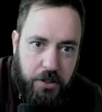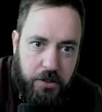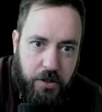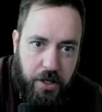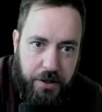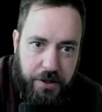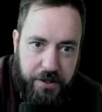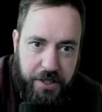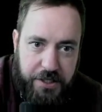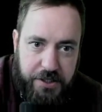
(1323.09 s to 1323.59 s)

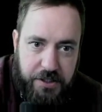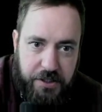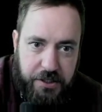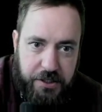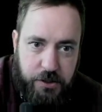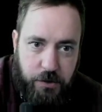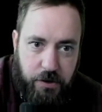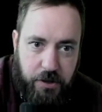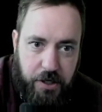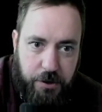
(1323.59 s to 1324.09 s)
I think that's
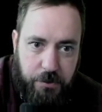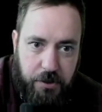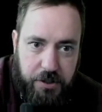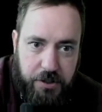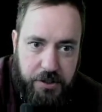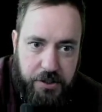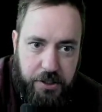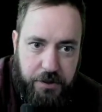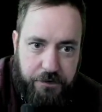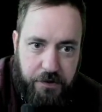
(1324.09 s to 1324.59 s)
this one. I'm gonna
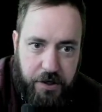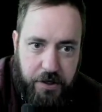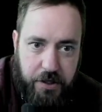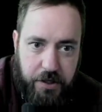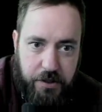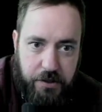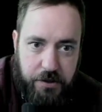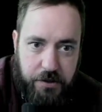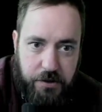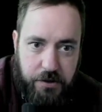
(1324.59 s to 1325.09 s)
see if I
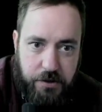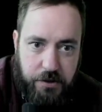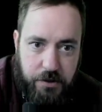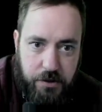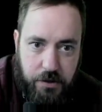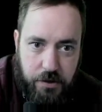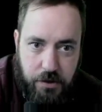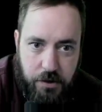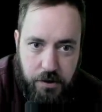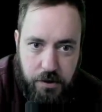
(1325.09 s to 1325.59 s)
can.
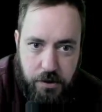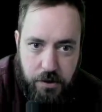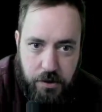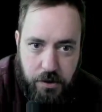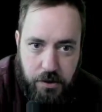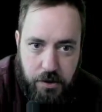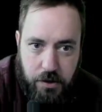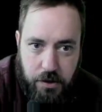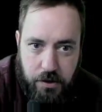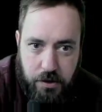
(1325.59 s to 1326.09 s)

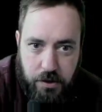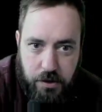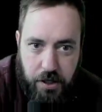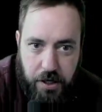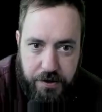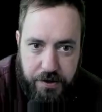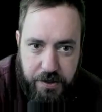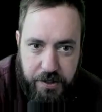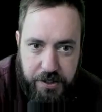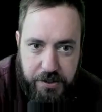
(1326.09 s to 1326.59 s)
I
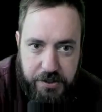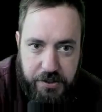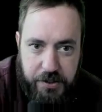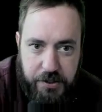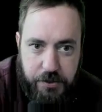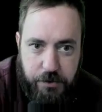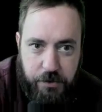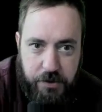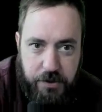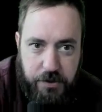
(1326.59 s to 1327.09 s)
think it's
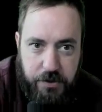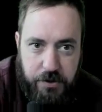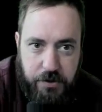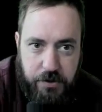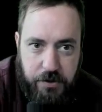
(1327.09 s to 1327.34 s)
this one.